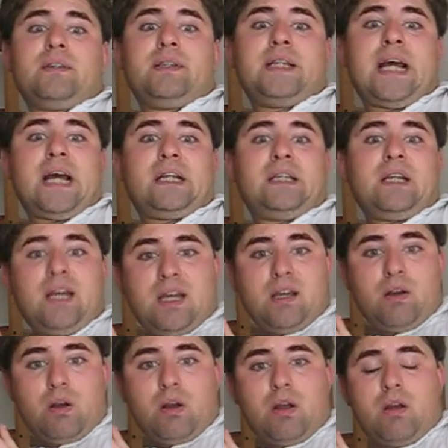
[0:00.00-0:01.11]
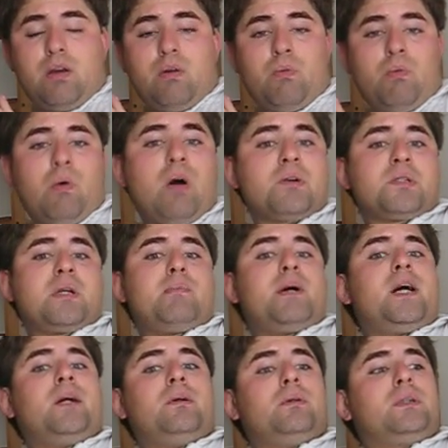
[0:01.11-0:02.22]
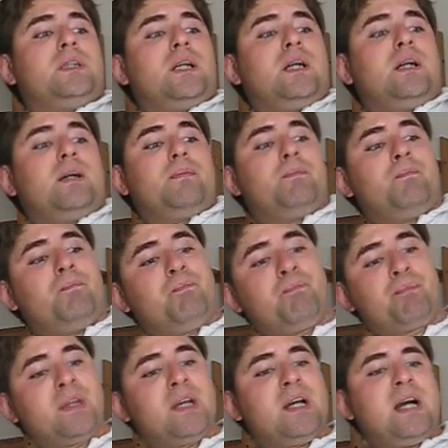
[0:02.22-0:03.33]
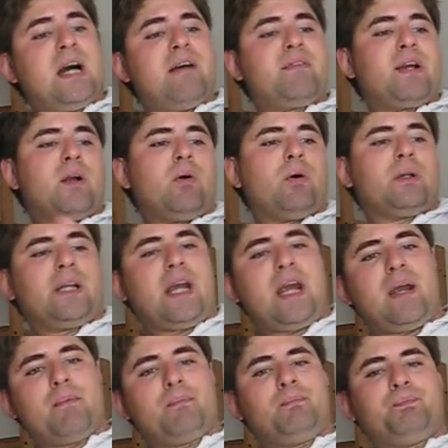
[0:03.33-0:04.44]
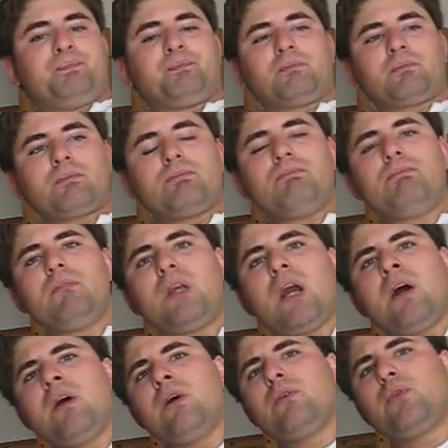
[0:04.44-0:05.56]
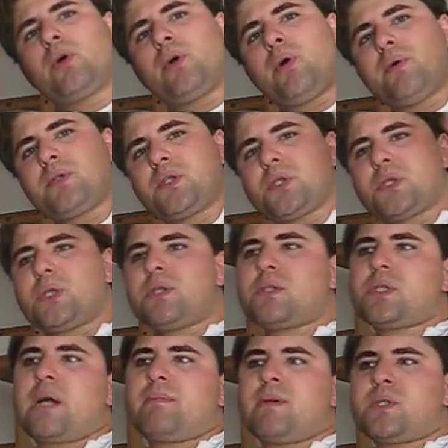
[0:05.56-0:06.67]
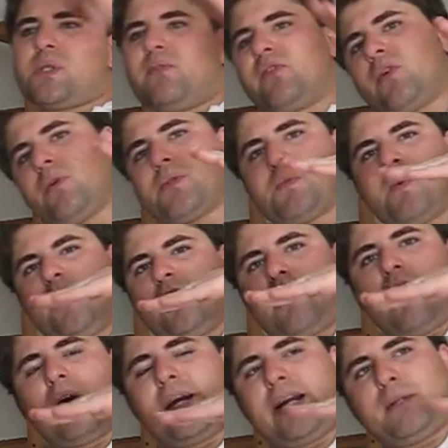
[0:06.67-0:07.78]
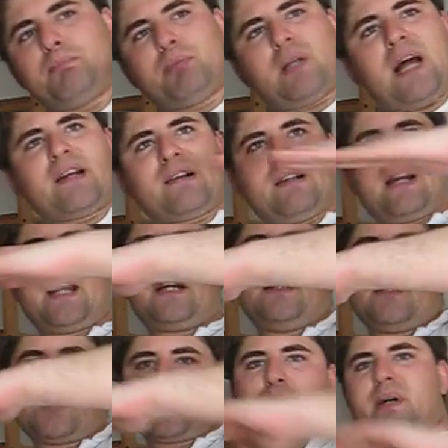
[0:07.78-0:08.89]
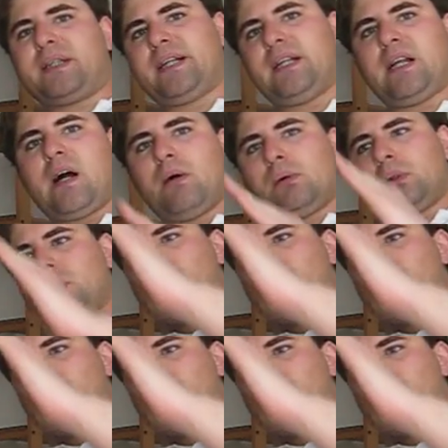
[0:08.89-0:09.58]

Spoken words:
that was about having only for roads, segments of roads which are not planned like this but allow